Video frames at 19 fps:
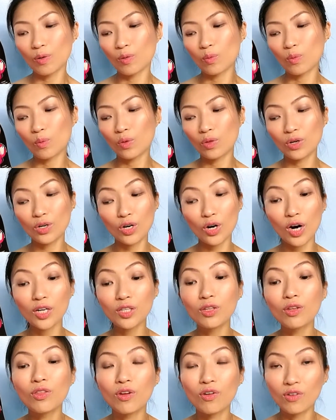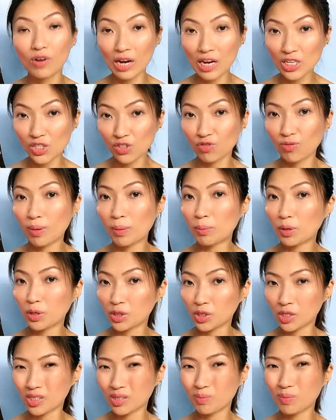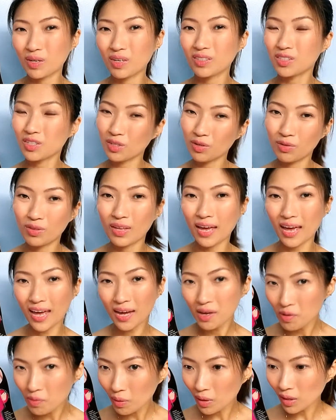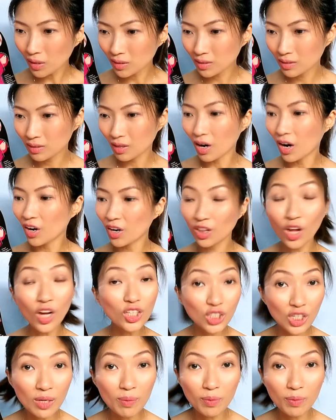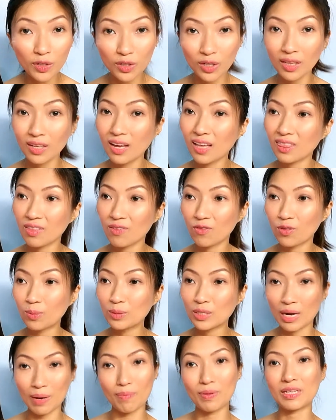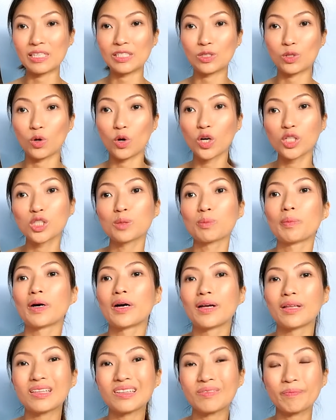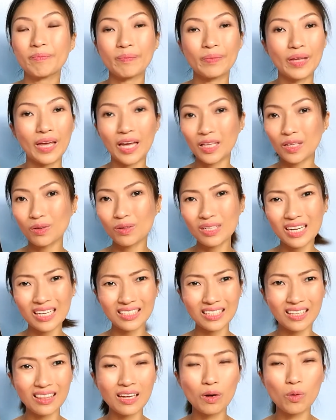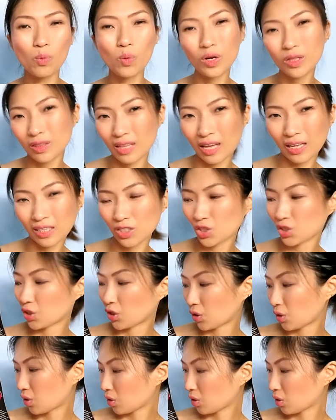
with regard to the range of my brushes, because you know, the egg ones are a lot cheaper. You can get them from Japanese stores, but it only has, I think, one texture.